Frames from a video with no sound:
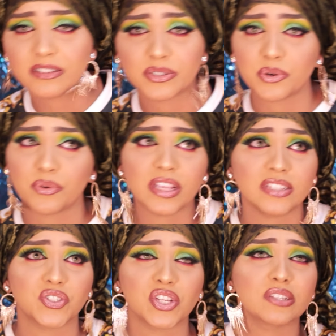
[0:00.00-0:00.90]
story
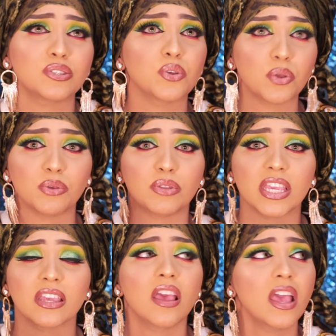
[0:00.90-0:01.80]
is just so
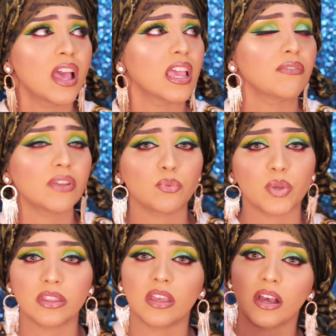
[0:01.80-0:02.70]
unique. Even
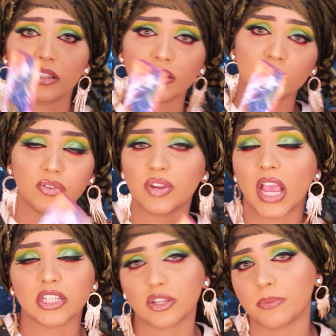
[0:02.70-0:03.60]
with the other 3
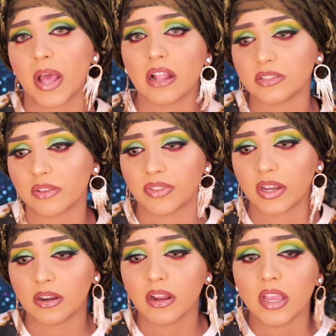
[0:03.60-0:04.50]
eyeshadow palettes up
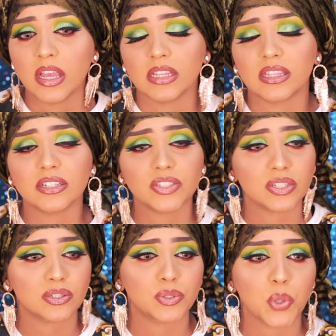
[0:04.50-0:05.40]
there, they're
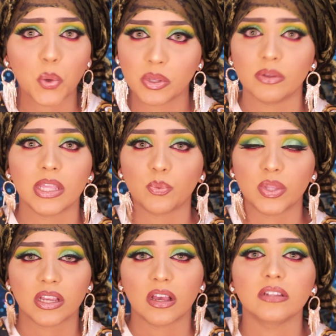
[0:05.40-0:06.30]
just so unique
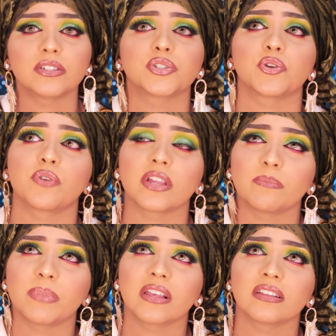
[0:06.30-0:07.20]
with the color
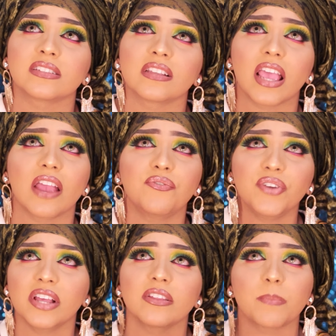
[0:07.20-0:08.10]
story, because
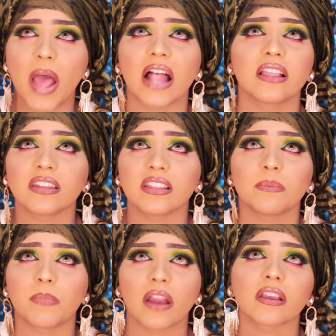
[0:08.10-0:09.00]
every other palette in the
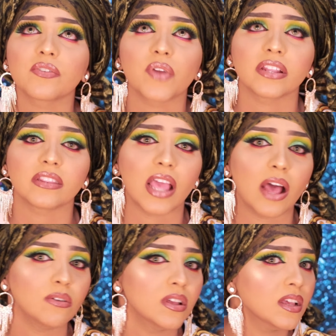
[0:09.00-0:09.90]
market right
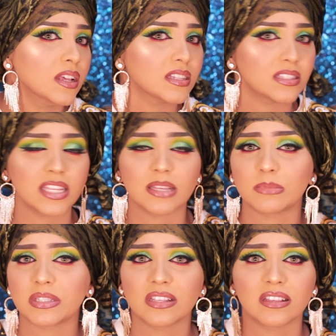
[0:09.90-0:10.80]
now
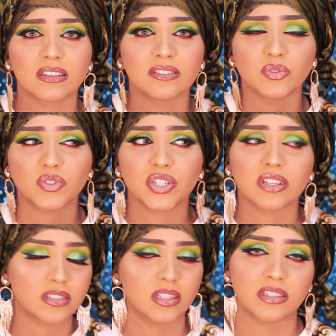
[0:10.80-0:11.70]
seems
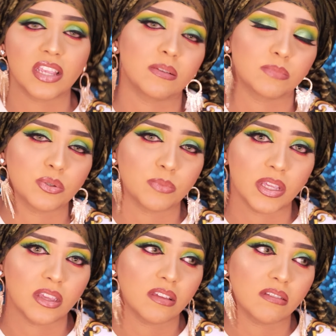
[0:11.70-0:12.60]
just the same to me.